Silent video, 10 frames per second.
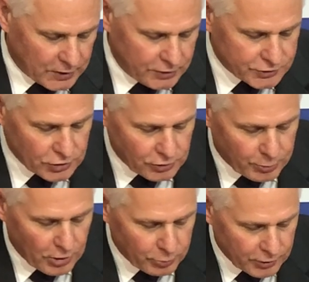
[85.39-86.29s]
It is not
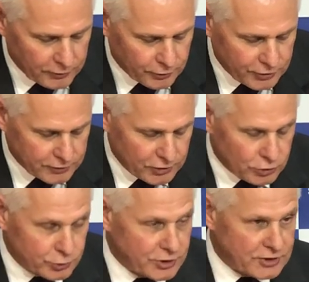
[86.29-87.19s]
appropriate for
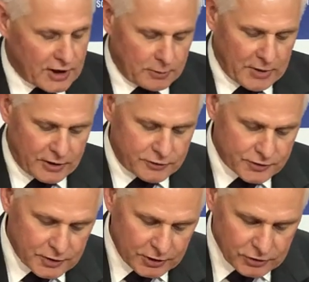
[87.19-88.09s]
individuals to take
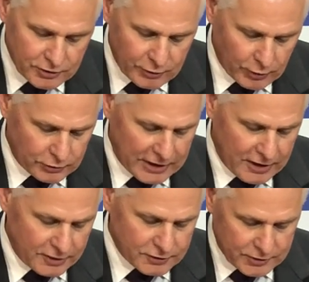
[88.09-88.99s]
matters into their own
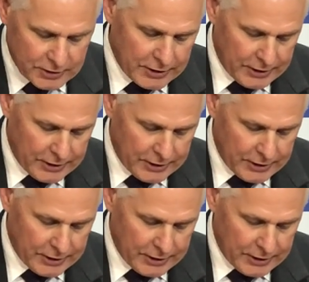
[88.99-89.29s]
hands,